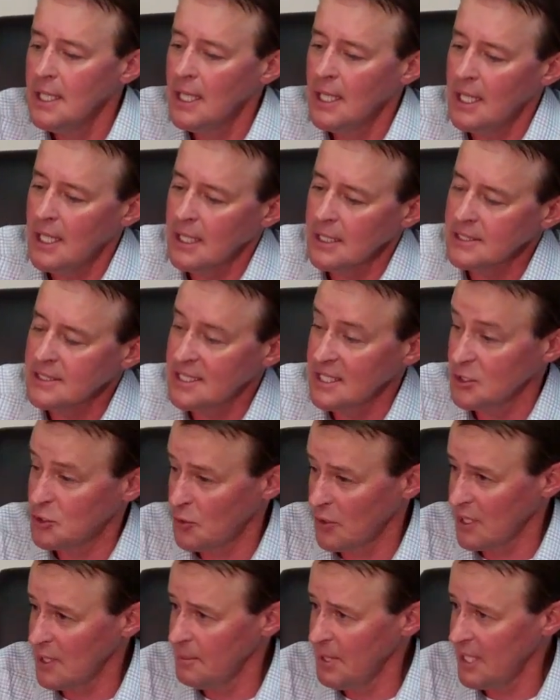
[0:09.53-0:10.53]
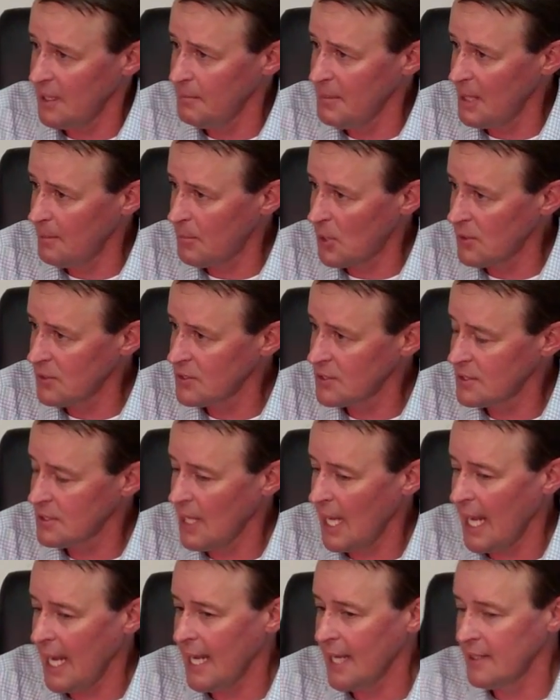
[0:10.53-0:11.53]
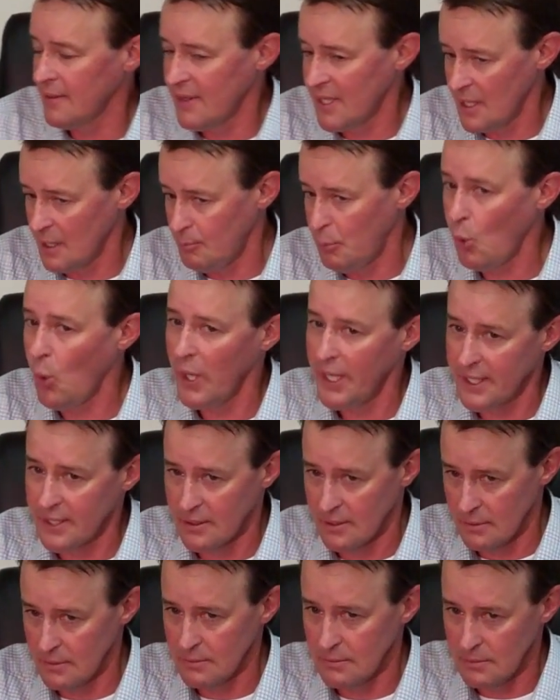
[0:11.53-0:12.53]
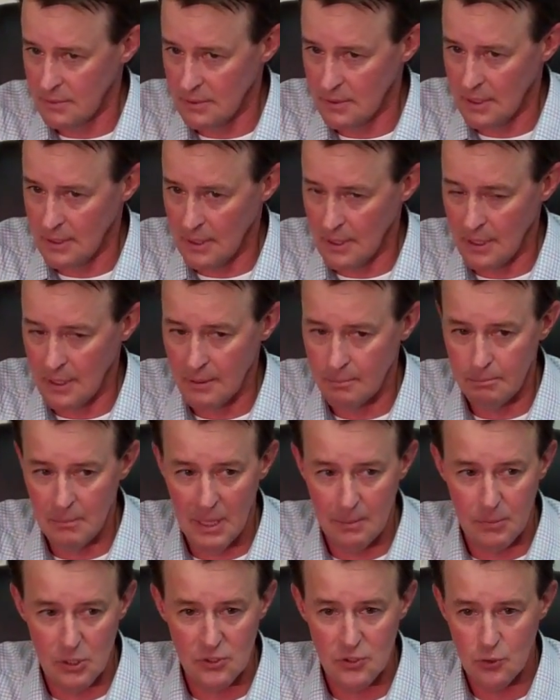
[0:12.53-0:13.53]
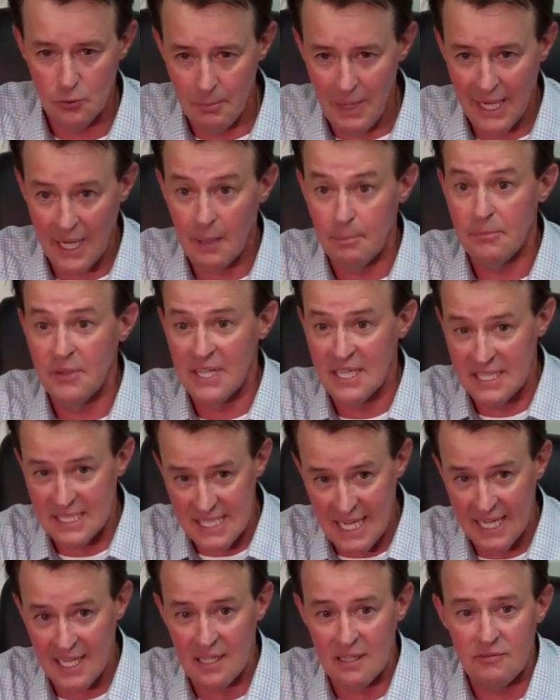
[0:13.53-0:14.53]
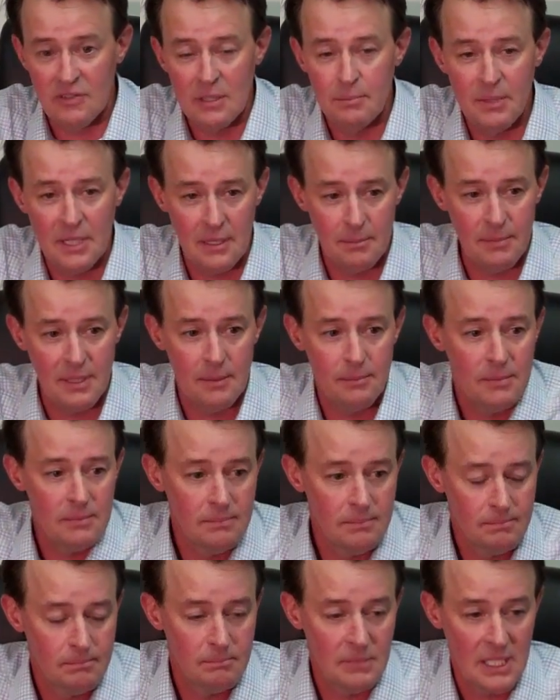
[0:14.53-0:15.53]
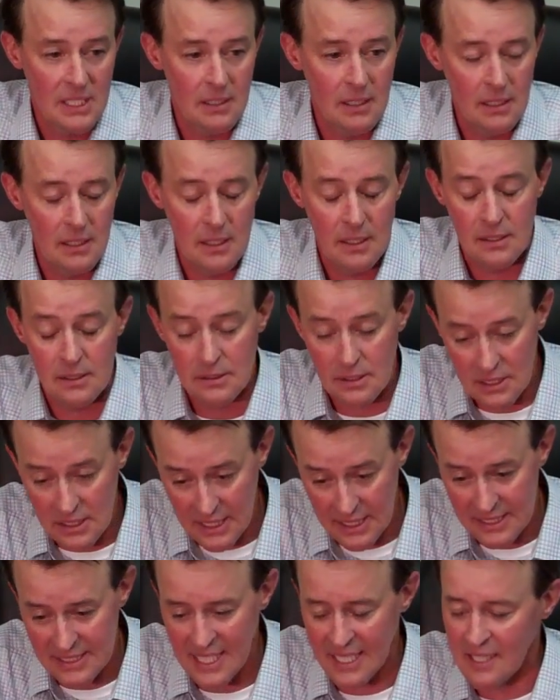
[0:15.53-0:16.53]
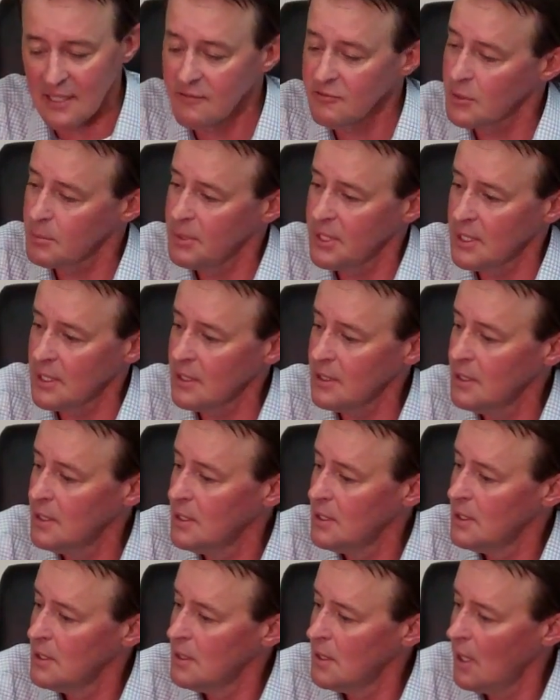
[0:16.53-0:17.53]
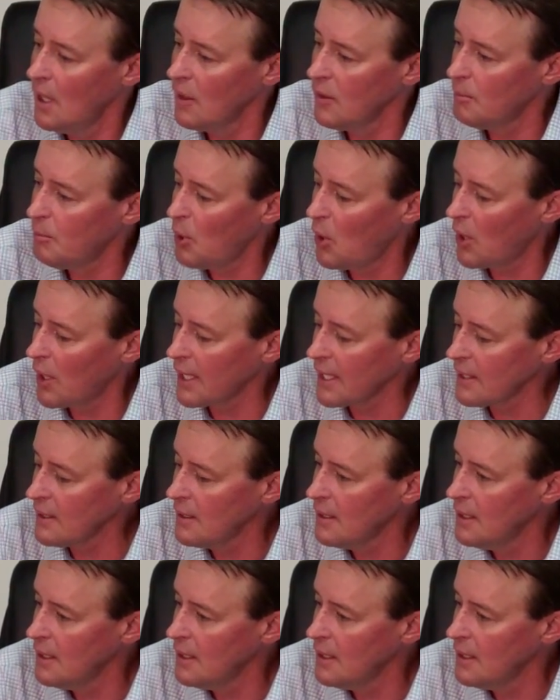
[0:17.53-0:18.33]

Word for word: uh, Central Committee members and then appointed uh, members who make up the Executive Committee, uh, Executive Committee of the party.